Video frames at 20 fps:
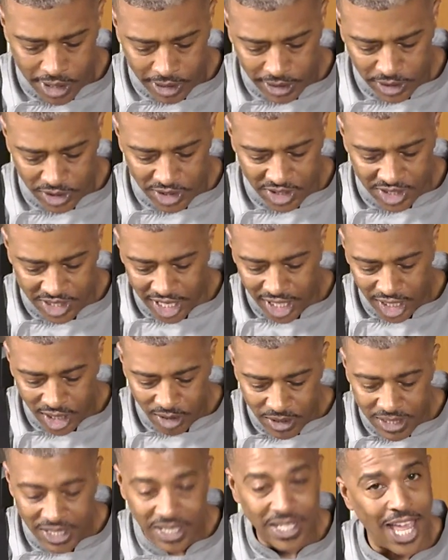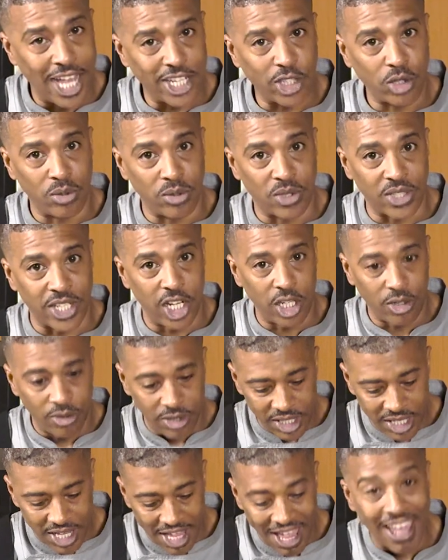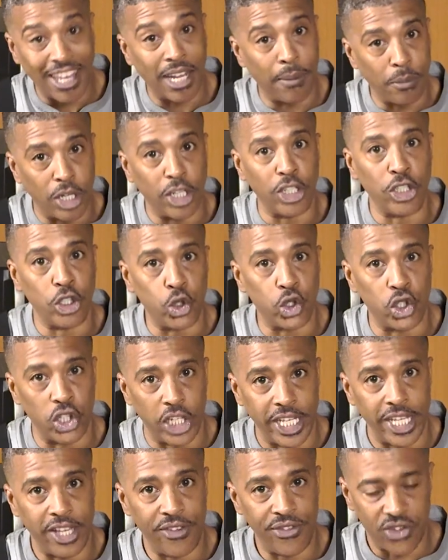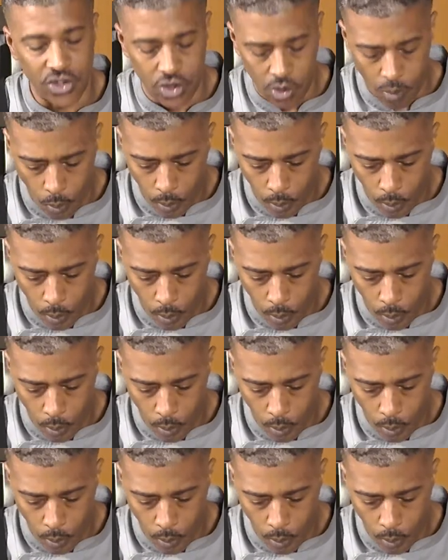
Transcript: celery, actual celery, and I'm gonna use leaves.